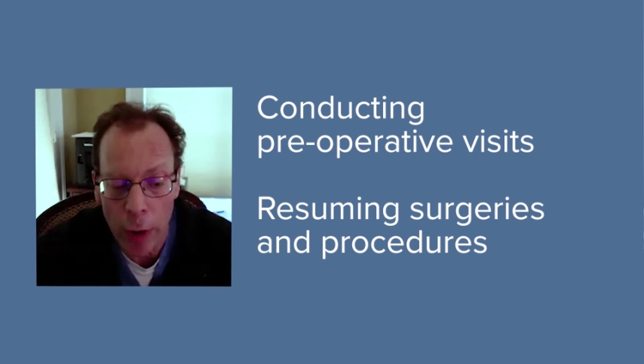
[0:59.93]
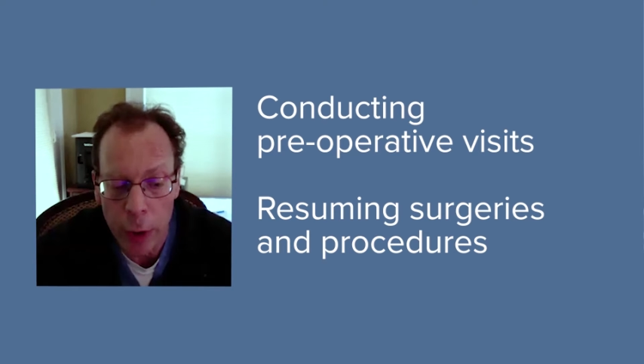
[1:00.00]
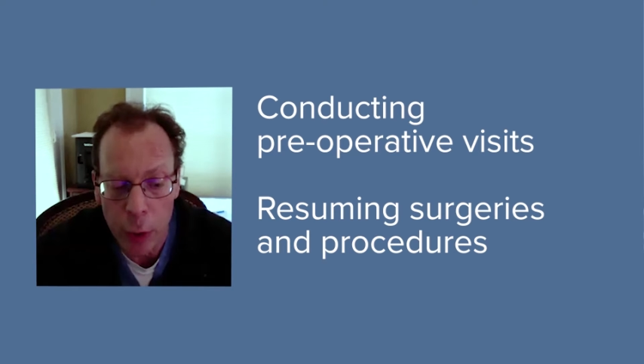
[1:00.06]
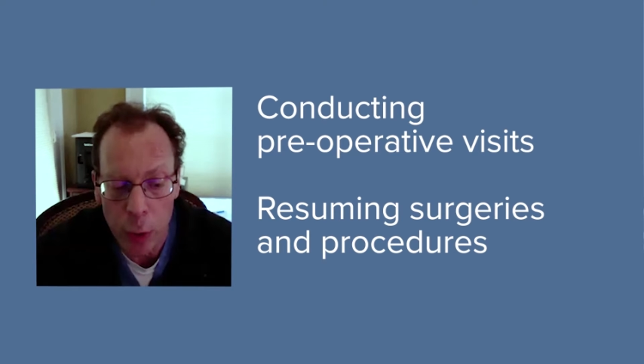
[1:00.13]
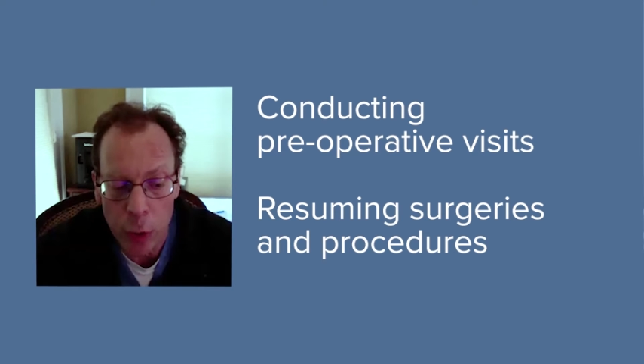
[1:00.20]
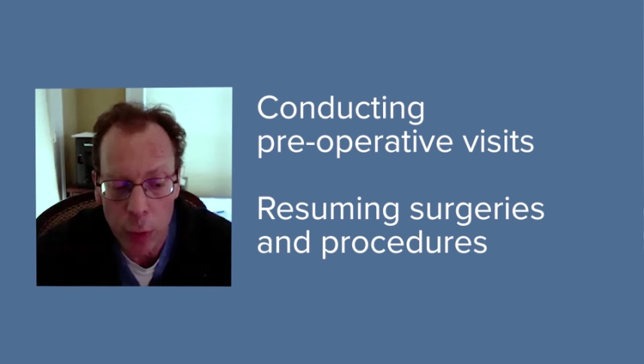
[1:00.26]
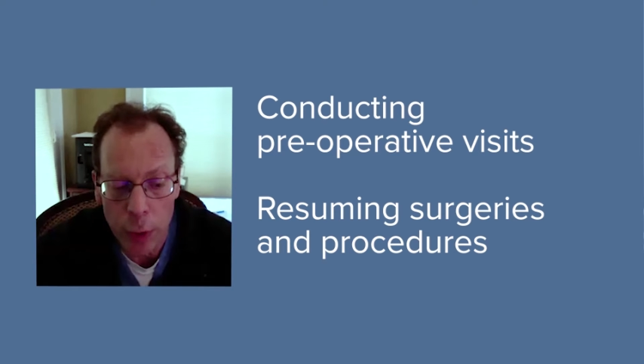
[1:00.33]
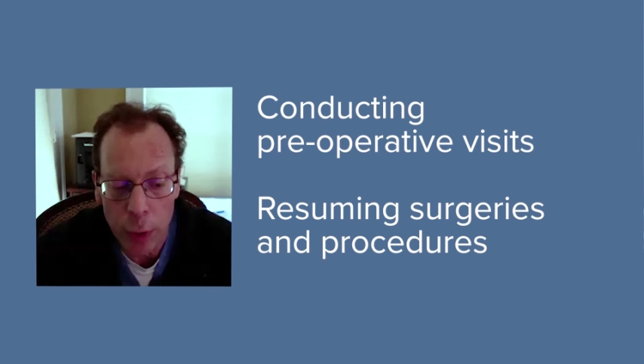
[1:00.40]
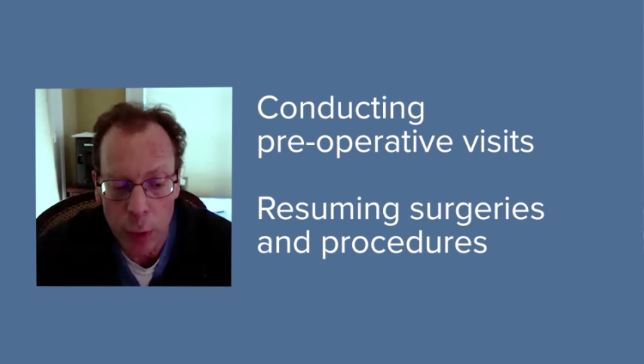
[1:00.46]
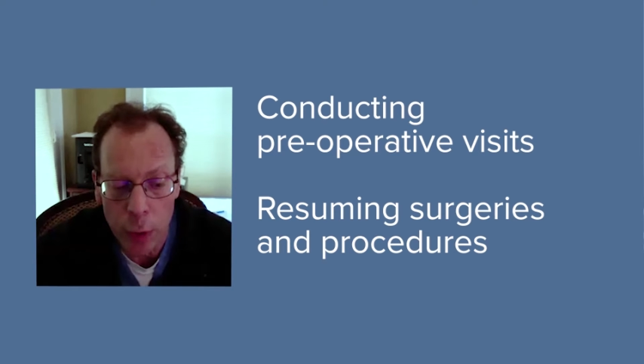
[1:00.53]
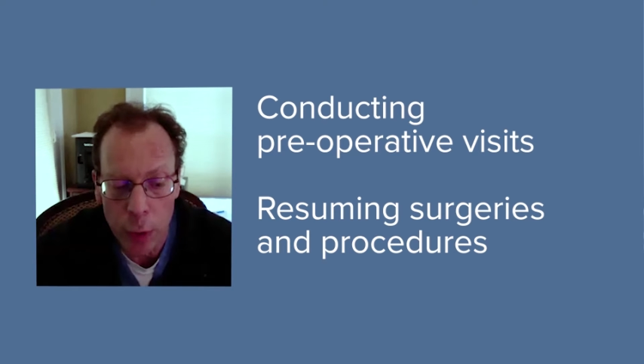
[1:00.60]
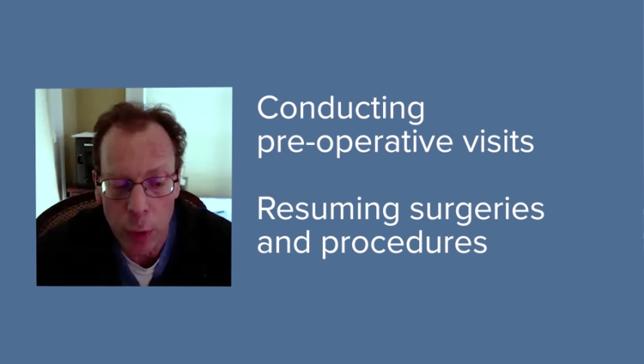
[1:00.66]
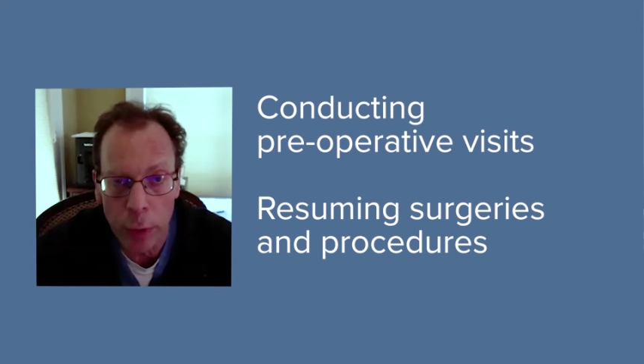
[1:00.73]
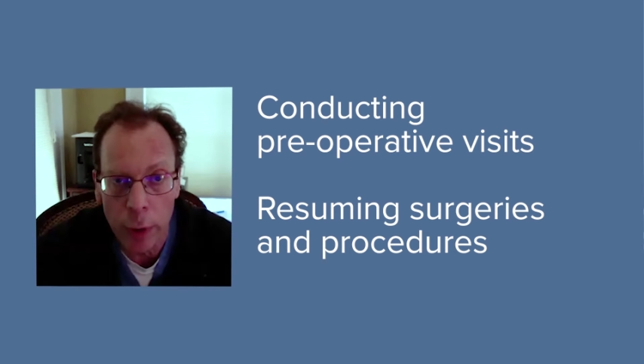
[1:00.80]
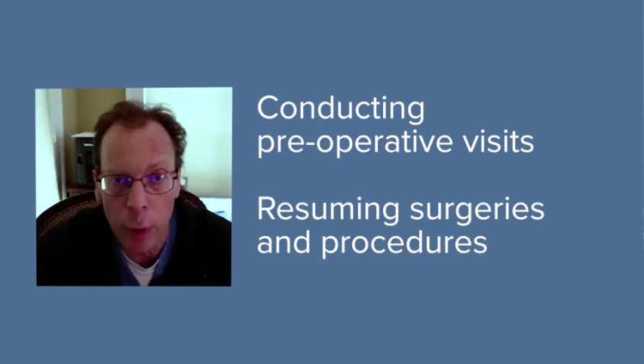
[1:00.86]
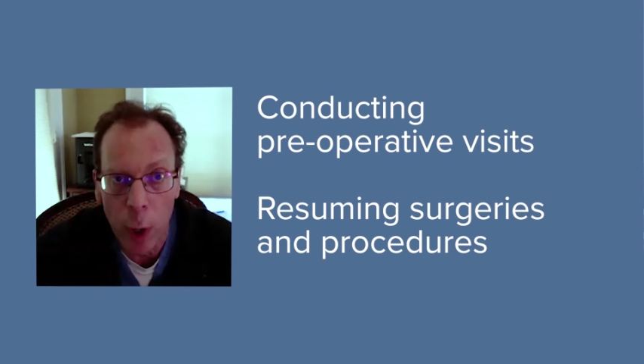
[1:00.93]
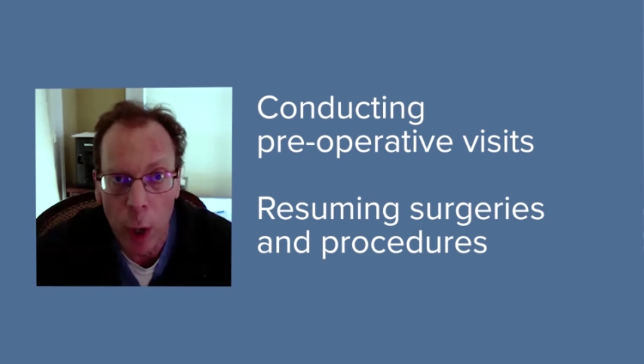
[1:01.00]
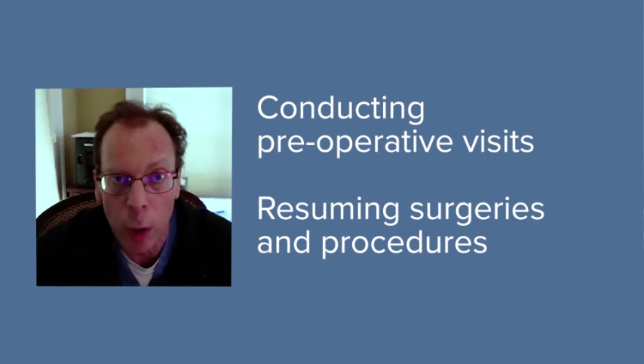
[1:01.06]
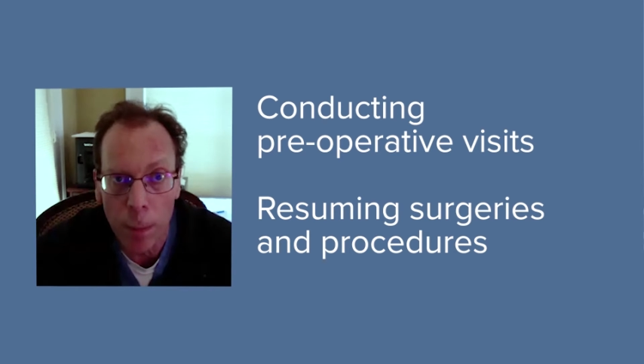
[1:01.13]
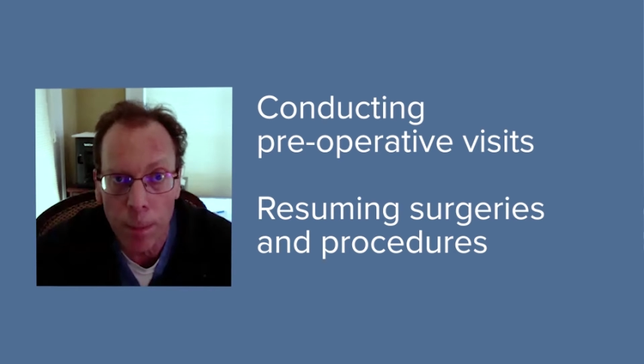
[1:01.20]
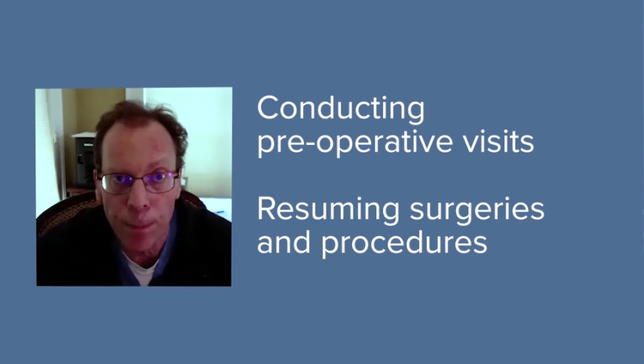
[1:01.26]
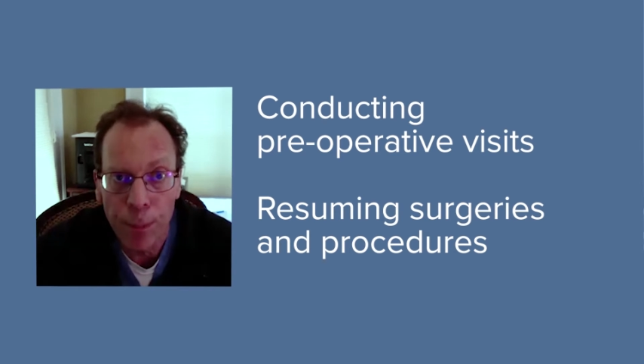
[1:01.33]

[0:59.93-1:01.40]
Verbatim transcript: surgeries are certainly welcome.